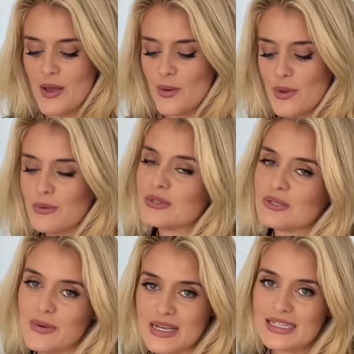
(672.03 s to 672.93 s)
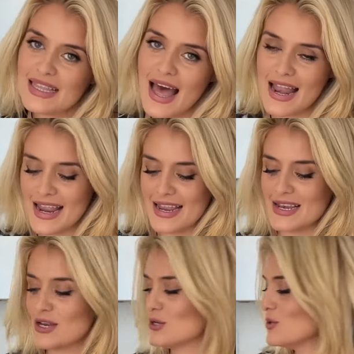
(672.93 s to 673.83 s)
We will squeeze that
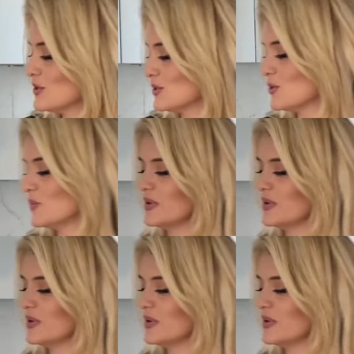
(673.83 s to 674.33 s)
into the soup.